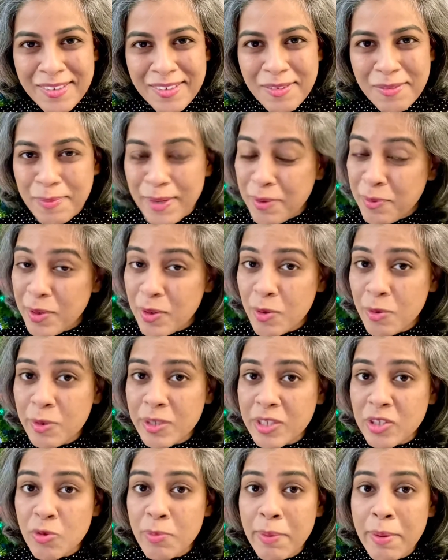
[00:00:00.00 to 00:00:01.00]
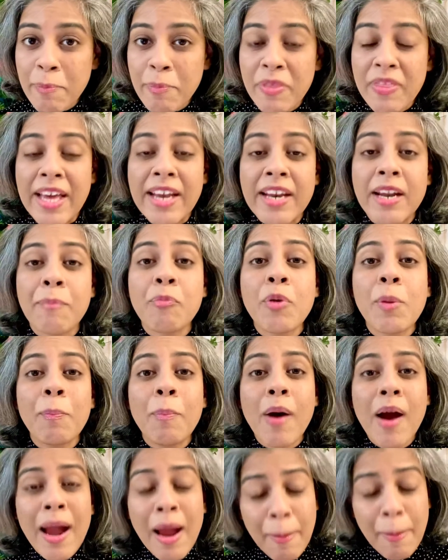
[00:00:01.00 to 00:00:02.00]
May we always remember that and
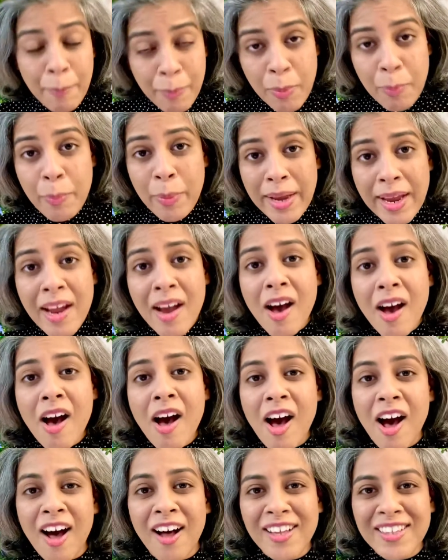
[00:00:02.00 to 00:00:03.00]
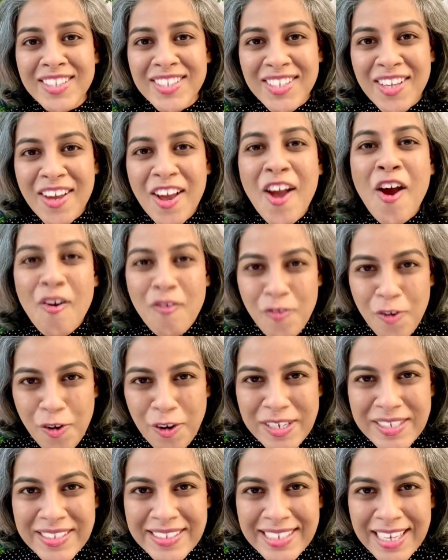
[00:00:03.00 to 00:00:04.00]
prepare our hearts for
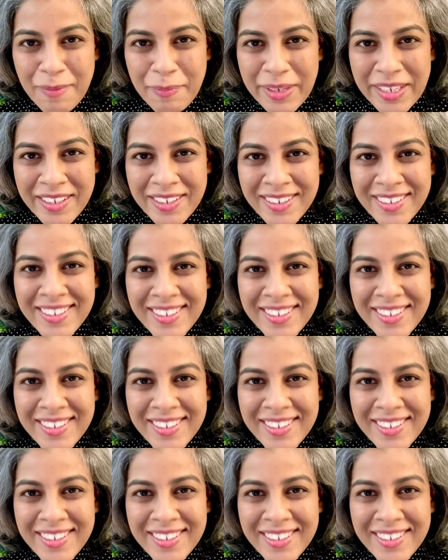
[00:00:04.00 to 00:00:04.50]
his coming.